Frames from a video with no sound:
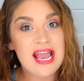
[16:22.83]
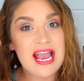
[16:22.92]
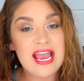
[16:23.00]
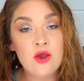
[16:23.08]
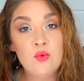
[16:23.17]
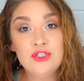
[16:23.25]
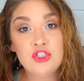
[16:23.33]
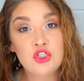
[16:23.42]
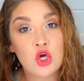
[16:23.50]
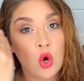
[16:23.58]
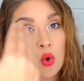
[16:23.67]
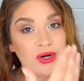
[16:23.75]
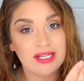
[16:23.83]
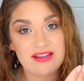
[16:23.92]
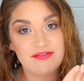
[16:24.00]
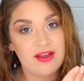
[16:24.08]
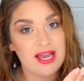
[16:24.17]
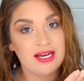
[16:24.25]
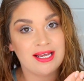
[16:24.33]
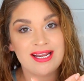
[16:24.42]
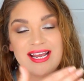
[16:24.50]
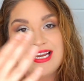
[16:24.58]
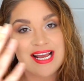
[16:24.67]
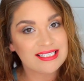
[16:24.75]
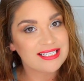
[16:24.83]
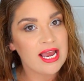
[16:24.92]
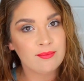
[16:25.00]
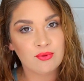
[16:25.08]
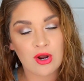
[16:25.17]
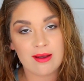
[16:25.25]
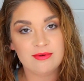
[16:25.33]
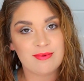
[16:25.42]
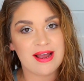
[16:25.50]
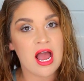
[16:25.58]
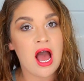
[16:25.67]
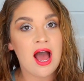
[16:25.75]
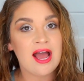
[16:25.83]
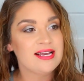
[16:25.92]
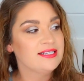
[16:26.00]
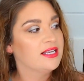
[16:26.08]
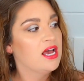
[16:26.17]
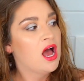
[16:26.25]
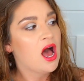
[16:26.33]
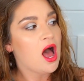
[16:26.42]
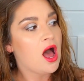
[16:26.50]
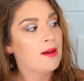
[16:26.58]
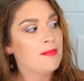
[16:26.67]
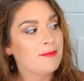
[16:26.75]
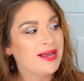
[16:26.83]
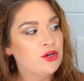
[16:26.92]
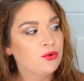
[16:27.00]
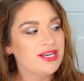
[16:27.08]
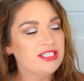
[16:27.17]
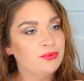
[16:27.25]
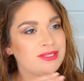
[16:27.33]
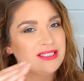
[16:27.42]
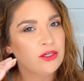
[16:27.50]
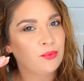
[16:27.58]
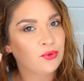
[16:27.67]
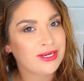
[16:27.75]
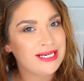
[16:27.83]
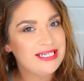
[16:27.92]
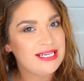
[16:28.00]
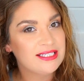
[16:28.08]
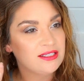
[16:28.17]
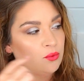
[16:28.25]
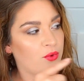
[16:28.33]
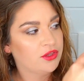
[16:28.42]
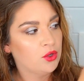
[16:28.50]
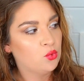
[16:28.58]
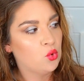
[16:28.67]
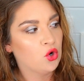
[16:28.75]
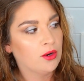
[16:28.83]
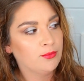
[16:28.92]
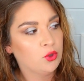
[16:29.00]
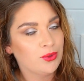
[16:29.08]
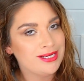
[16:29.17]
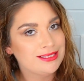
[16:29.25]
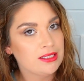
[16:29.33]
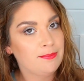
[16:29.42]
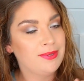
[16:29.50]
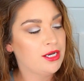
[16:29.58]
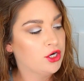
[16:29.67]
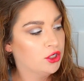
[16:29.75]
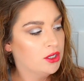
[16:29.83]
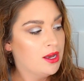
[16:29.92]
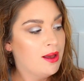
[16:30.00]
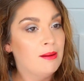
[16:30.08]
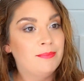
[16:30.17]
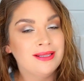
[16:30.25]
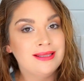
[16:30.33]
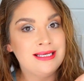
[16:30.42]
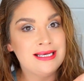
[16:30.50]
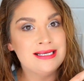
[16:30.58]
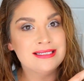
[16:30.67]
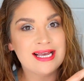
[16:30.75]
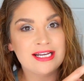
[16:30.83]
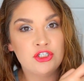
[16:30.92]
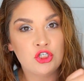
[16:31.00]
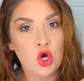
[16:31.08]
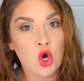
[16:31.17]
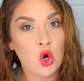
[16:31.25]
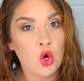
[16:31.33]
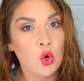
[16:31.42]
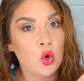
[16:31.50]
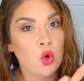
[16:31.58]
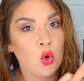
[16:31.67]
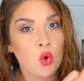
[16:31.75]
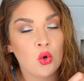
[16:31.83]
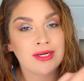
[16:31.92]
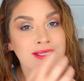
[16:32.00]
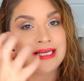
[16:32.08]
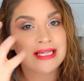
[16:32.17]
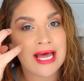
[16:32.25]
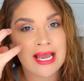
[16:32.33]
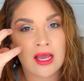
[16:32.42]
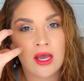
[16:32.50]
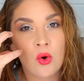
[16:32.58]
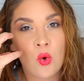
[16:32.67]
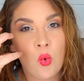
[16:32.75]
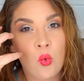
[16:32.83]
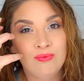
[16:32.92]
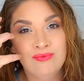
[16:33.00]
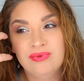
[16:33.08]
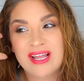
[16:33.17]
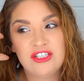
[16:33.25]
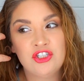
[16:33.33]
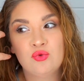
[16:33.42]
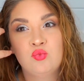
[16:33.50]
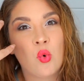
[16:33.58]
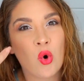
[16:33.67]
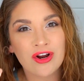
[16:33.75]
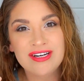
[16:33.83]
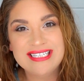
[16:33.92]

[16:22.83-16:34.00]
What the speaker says: it was totally faded. And yes, I had primed my eyes. My crease was still pretty decent with a warm crease up here, but these had totally like just worn